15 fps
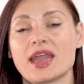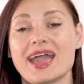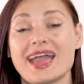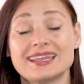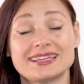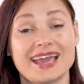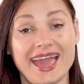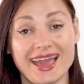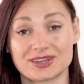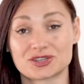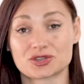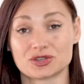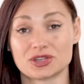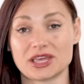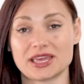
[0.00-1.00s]
and
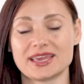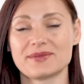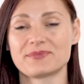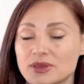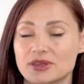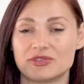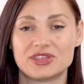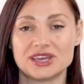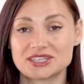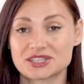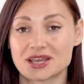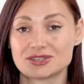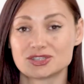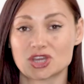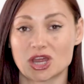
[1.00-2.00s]
actually this
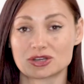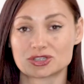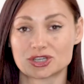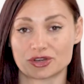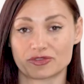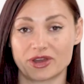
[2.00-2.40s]
conjunction